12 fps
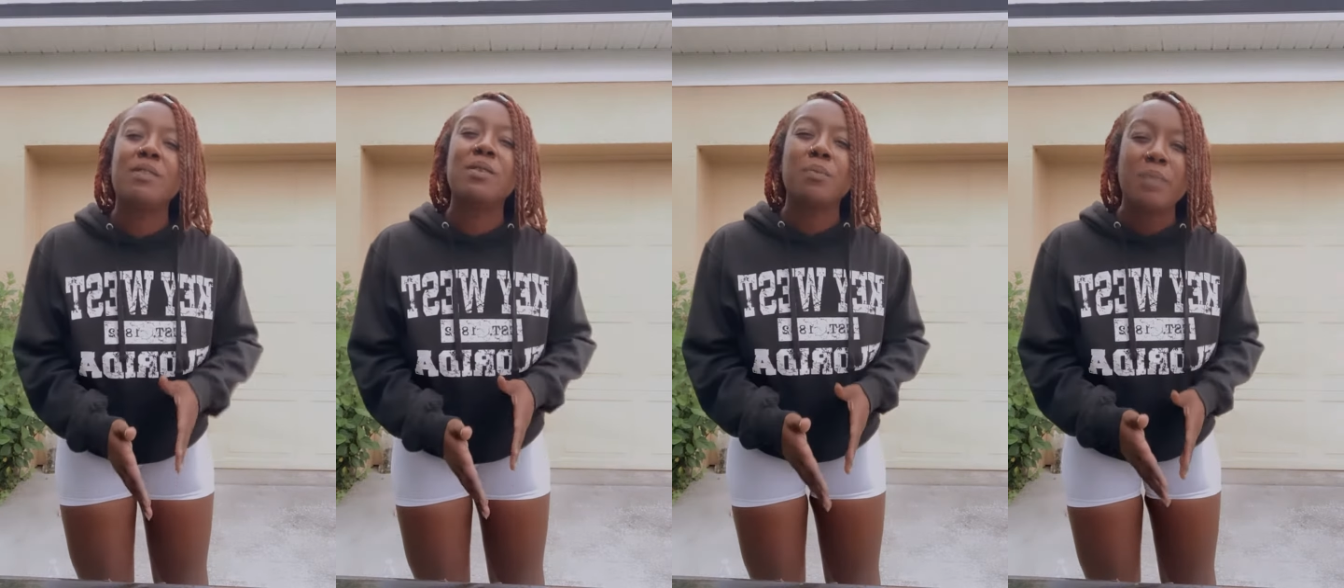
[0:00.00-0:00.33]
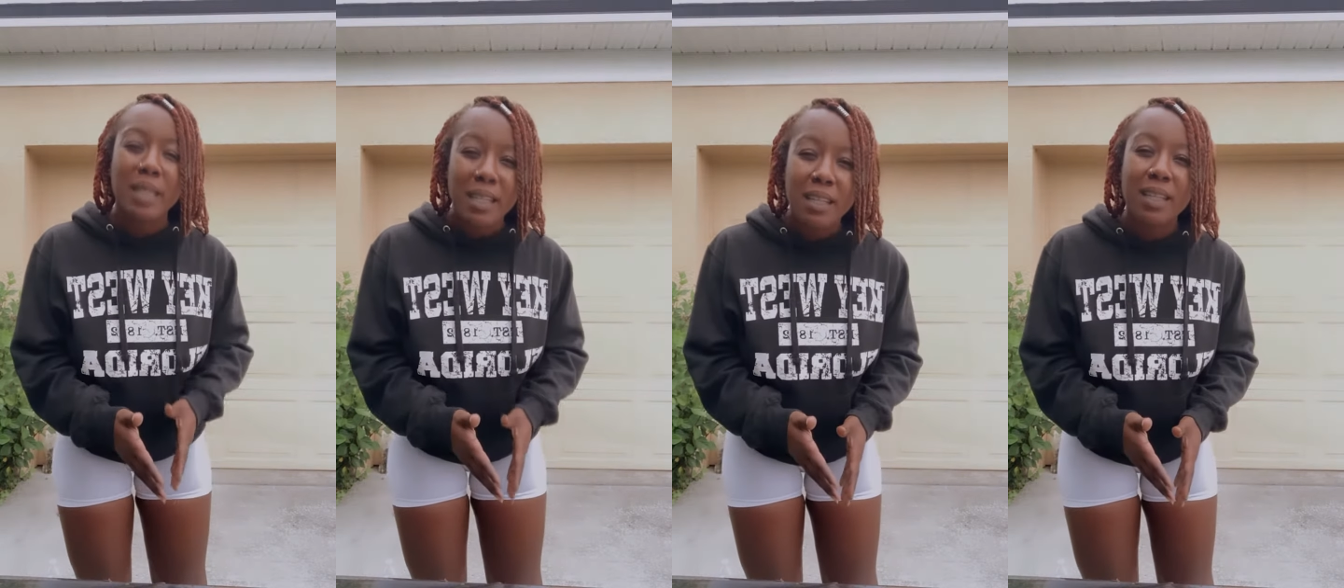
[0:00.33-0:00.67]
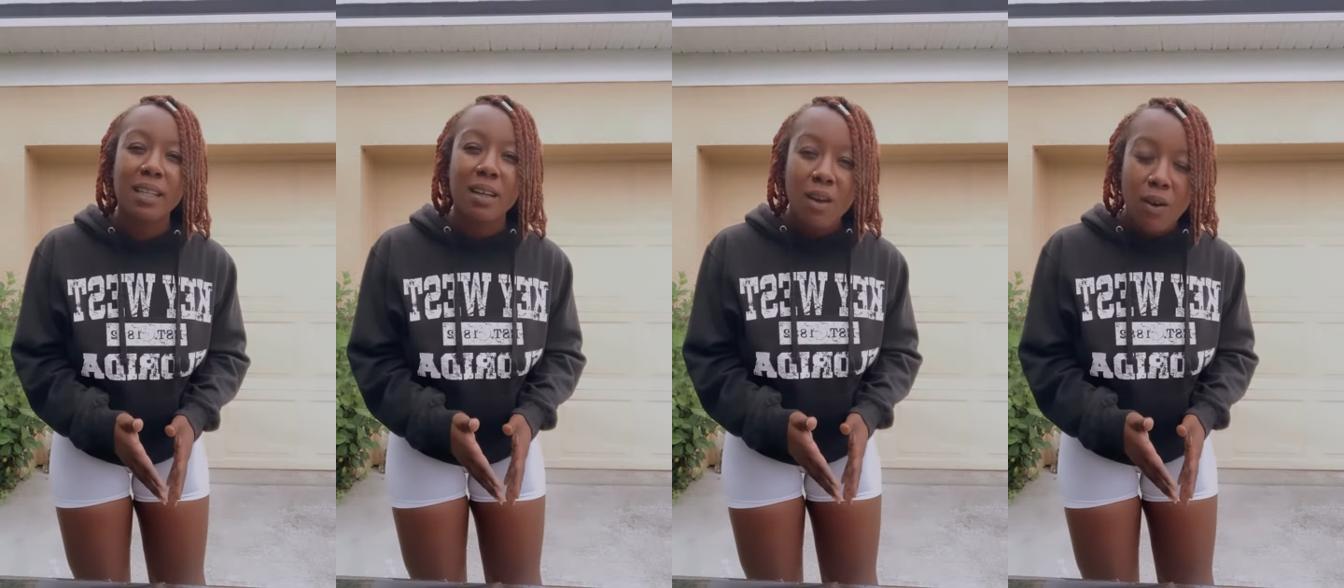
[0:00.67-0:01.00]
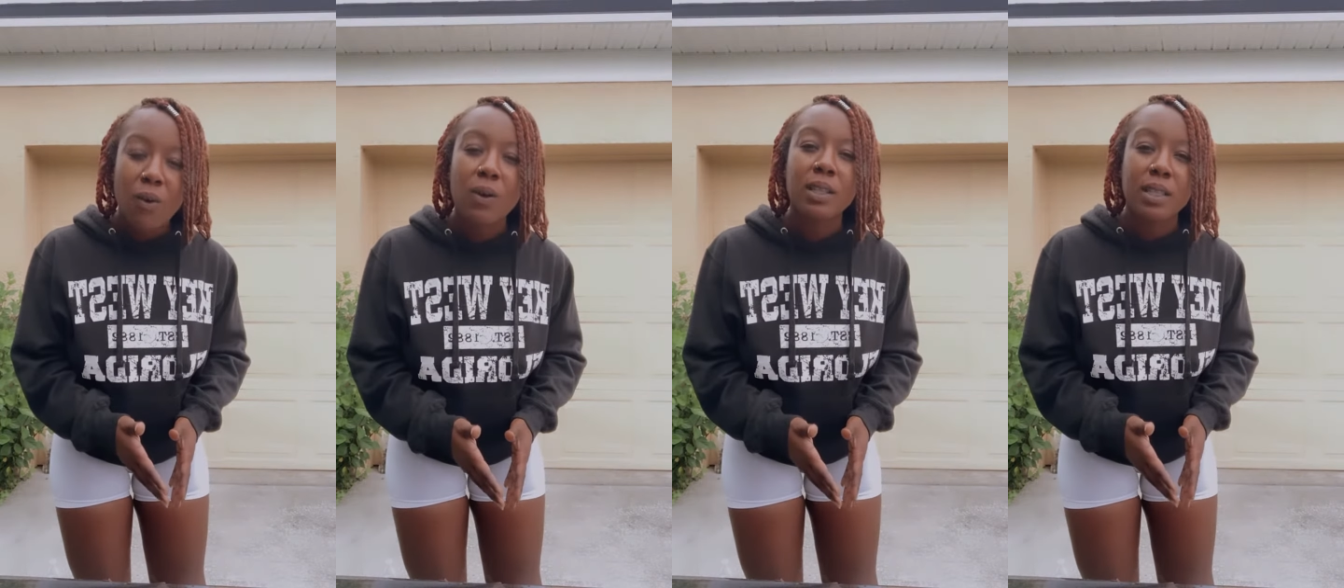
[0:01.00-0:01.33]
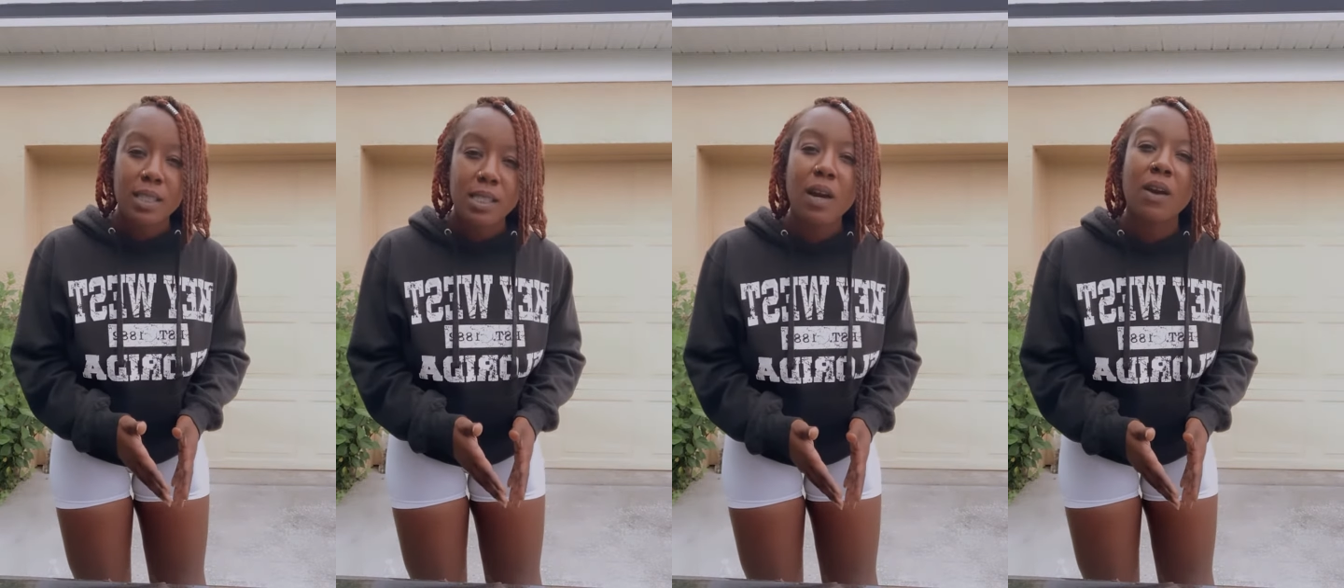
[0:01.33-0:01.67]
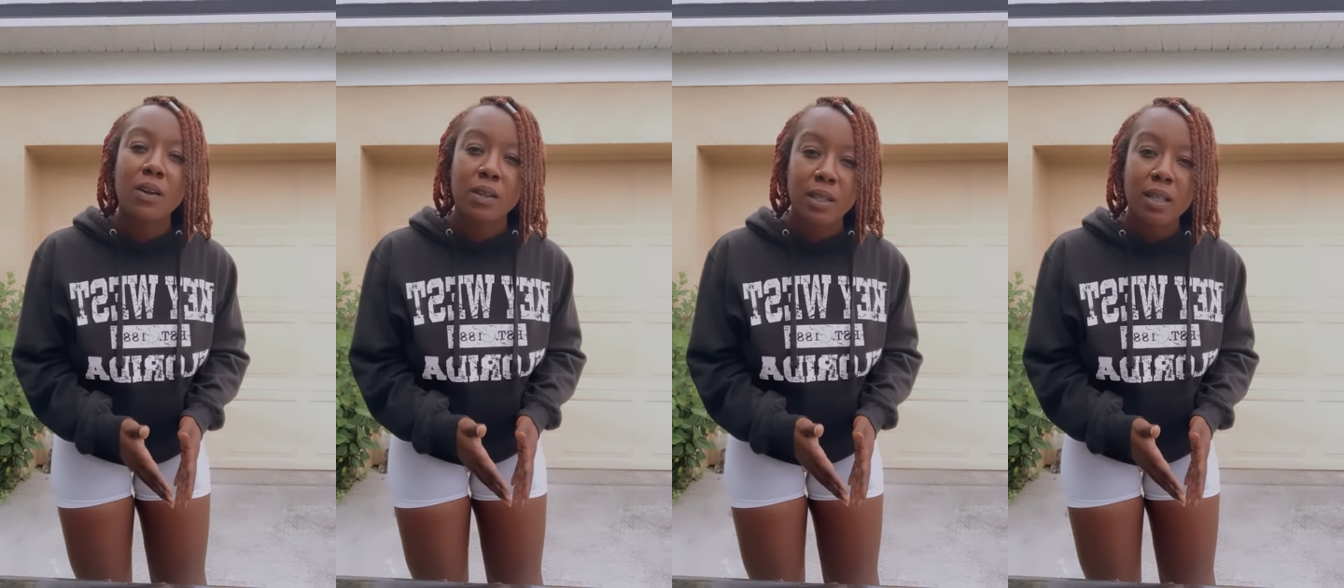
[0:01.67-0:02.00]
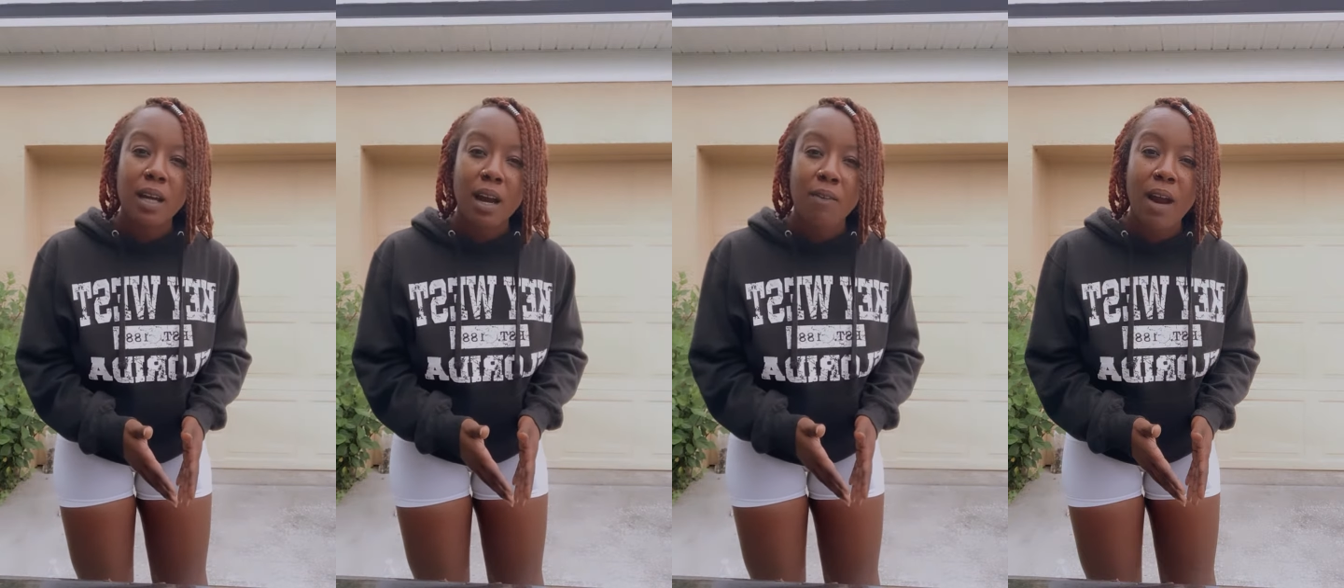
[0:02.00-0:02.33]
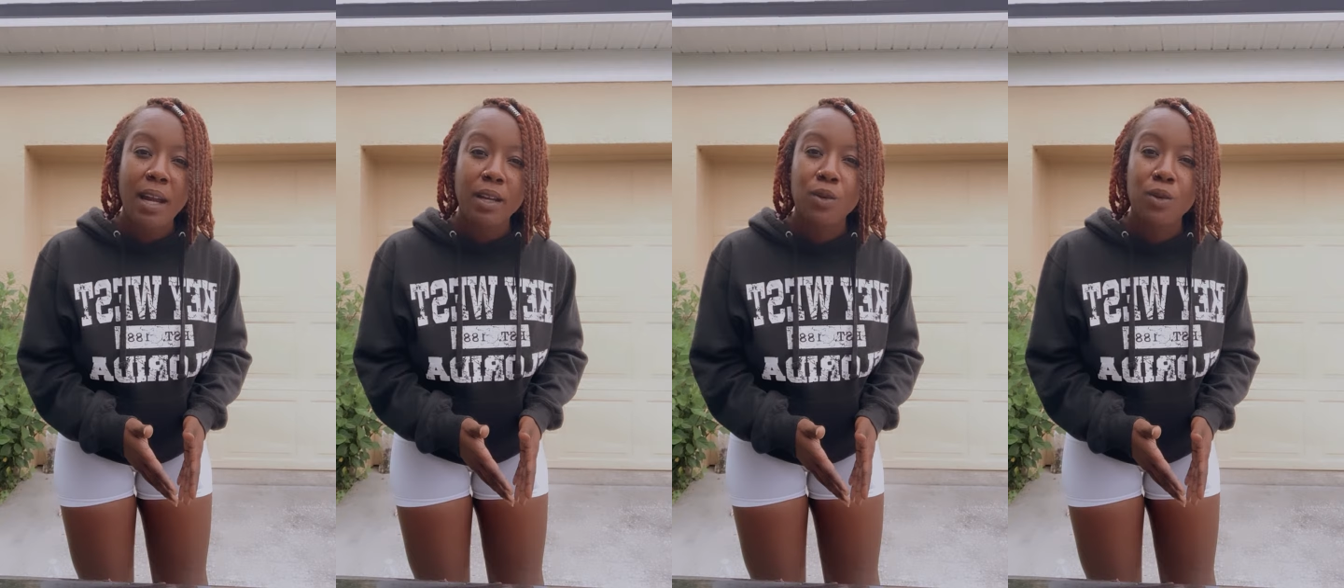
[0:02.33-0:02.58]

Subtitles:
dominion on this earth, all right?